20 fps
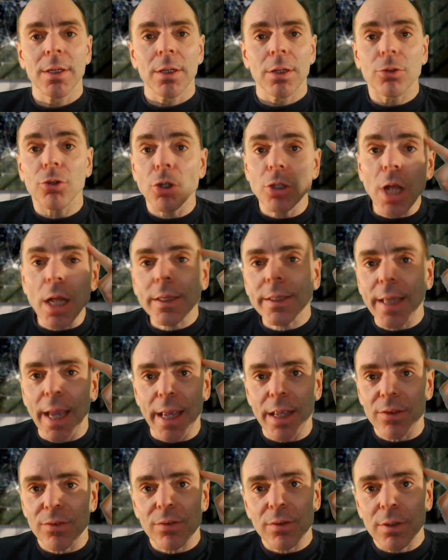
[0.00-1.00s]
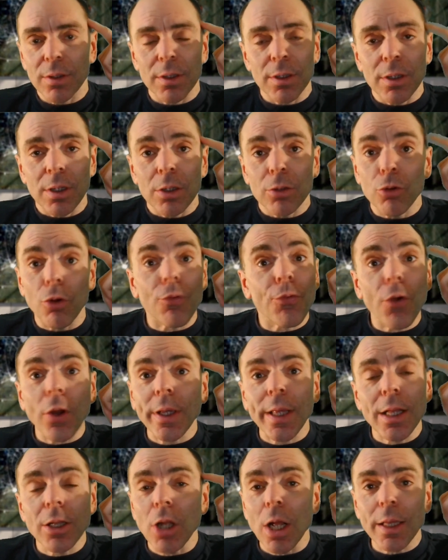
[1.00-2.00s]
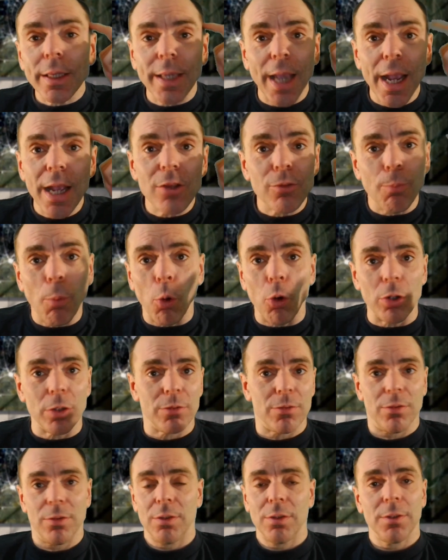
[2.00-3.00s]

They're nutcase. They're freaking nutcase, boys.